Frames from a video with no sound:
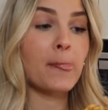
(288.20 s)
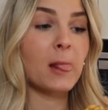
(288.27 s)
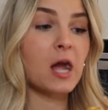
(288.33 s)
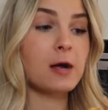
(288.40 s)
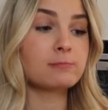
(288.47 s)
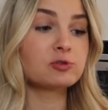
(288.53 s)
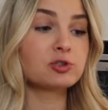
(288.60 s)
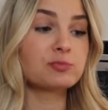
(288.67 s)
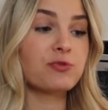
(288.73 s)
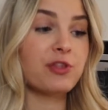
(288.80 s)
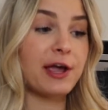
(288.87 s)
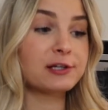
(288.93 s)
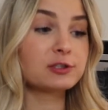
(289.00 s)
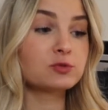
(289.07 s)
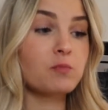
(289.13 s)
some
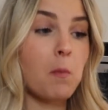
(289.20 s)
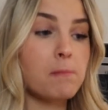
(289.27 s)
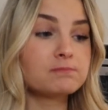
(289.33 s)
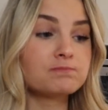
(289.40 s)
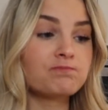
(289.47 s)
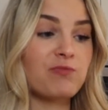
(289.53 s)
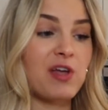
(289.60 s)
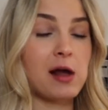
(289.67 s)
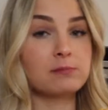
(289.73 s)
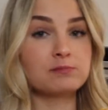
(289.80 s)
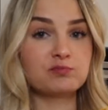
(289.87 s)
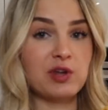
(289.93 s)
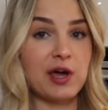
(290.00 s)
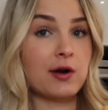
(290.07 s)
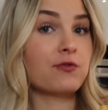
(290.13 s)
things
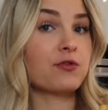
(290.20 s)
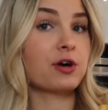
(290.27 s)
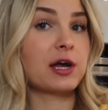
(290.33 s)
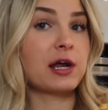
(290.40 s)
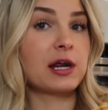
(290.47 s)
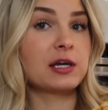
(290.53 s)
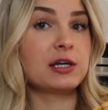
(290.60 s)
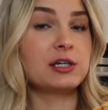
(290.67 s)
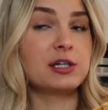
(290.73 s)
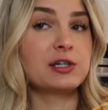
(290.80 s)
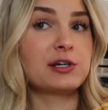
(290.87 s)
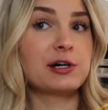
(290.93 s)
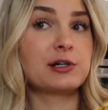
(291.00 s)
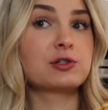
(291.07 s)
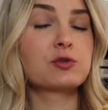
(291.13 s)
that I don't forget any
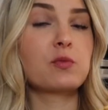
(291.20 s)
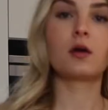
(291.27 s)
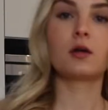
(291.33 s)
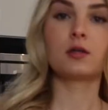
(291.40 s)
details.